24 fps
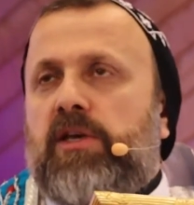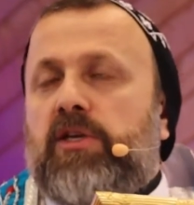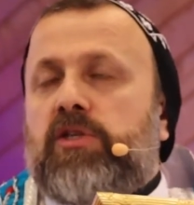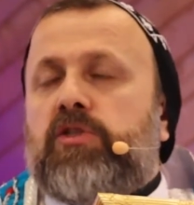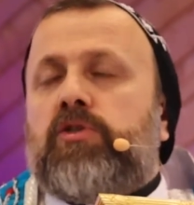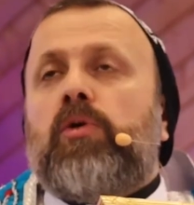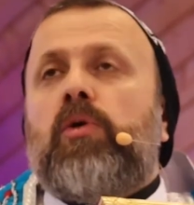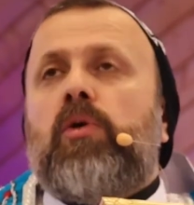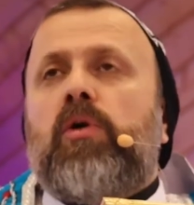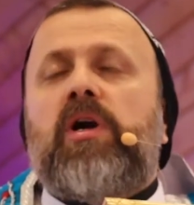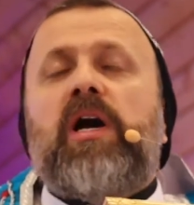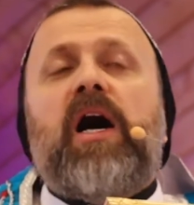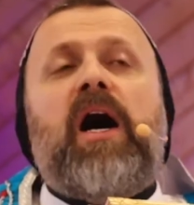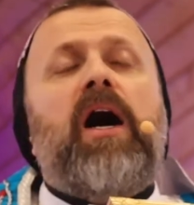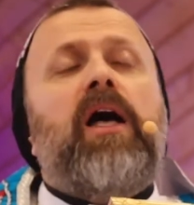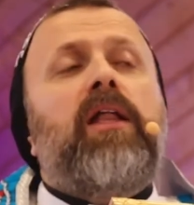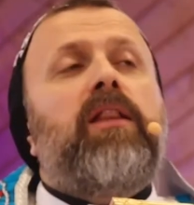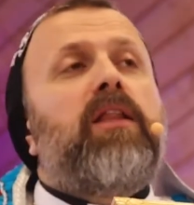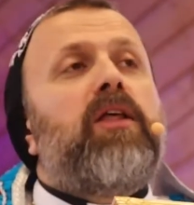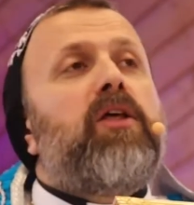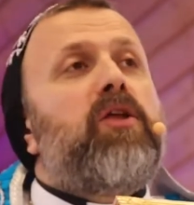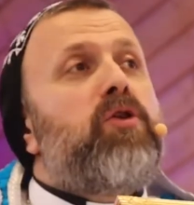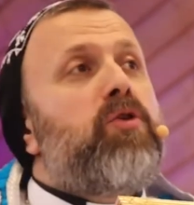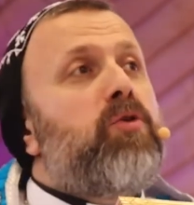so
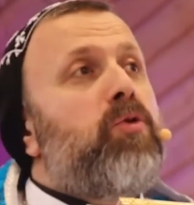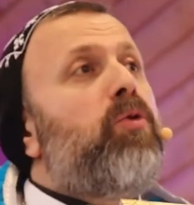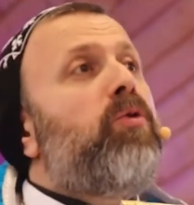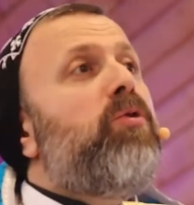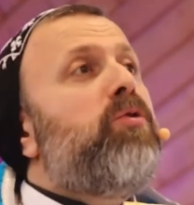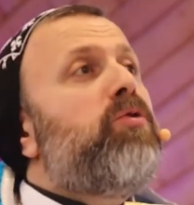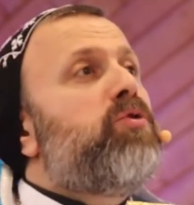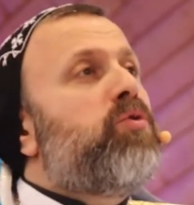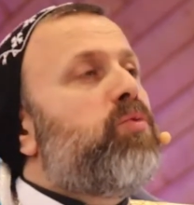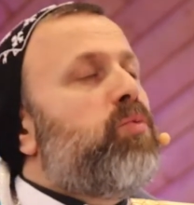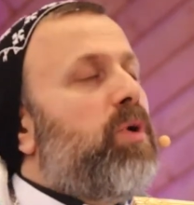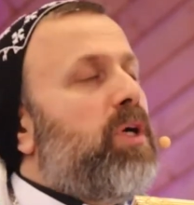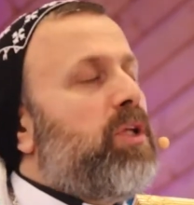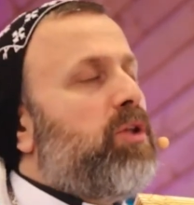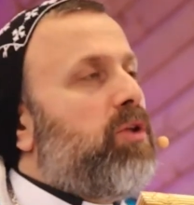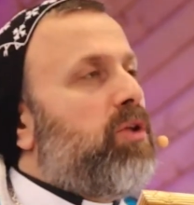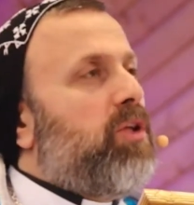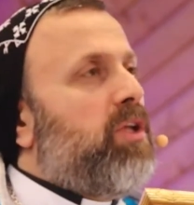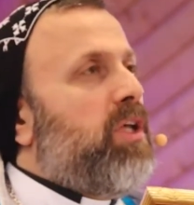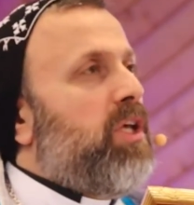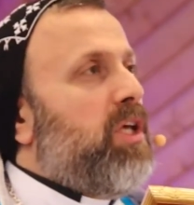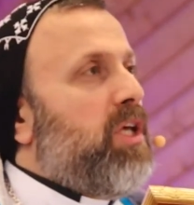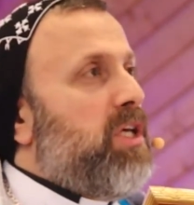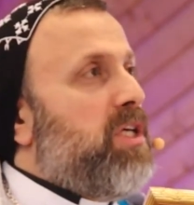god knows what
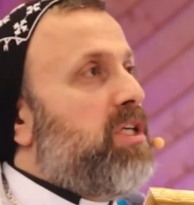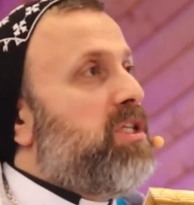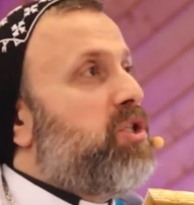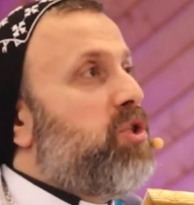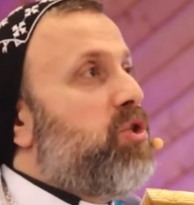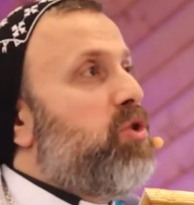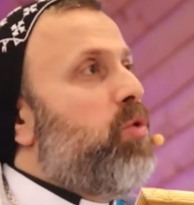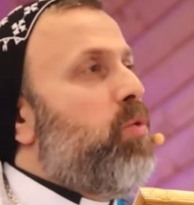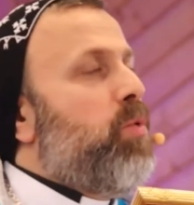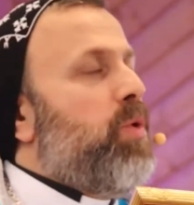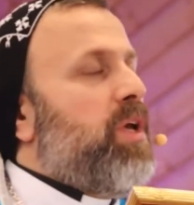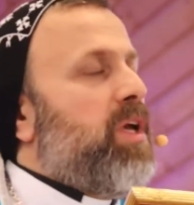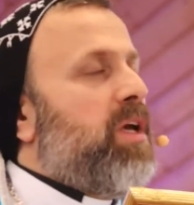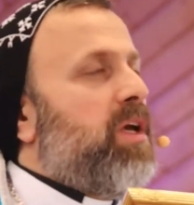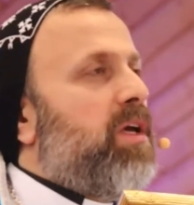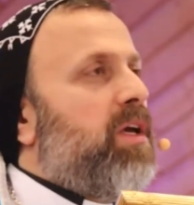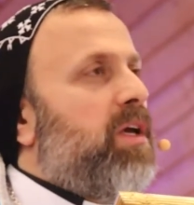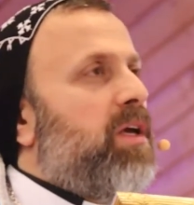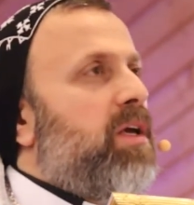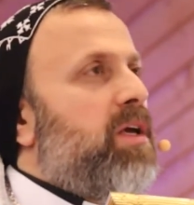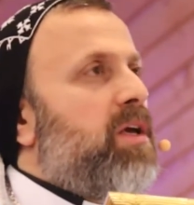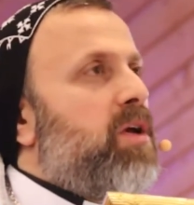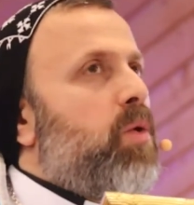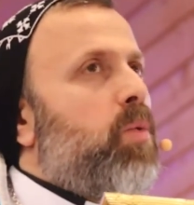he's doing